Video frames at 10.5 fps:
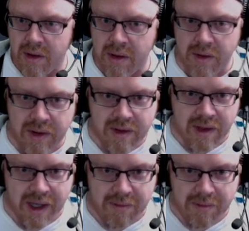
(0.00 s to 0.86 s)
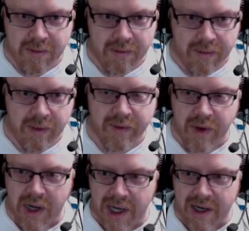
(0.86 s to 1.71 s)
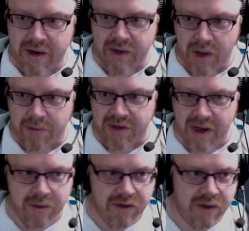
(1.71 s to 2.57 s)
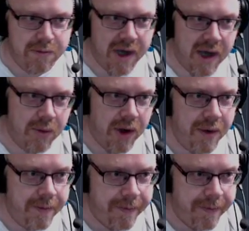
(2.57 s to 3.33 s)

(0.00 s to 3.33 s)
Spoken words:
And this time we've got a link to the object, which is bar 1.